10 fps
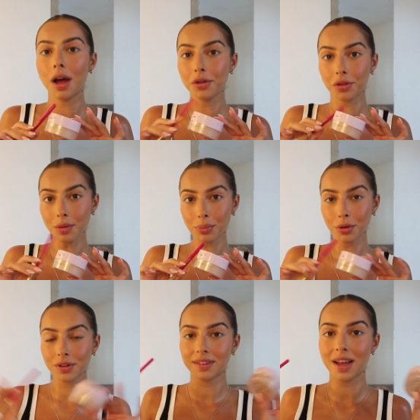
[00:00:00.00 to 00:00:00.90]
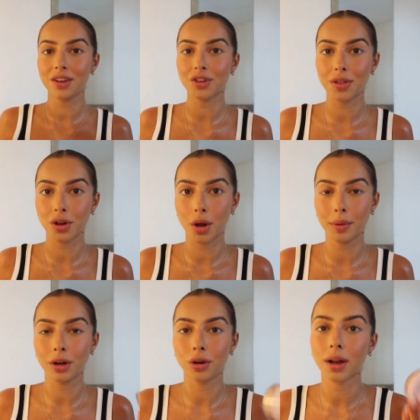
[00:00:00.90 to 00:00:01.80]
Another important stage in the
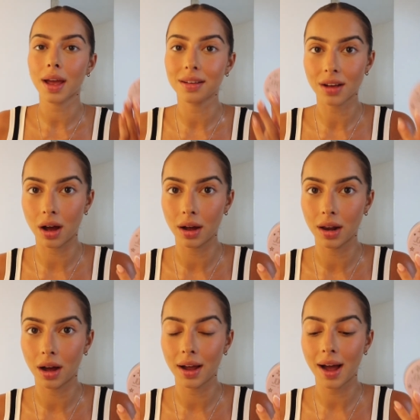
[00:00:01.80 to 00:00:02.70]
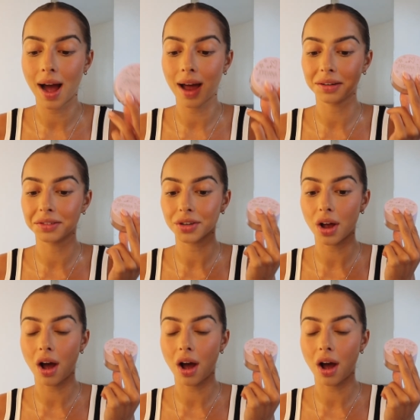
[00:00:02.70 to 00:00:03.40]
glowy look is highlight, and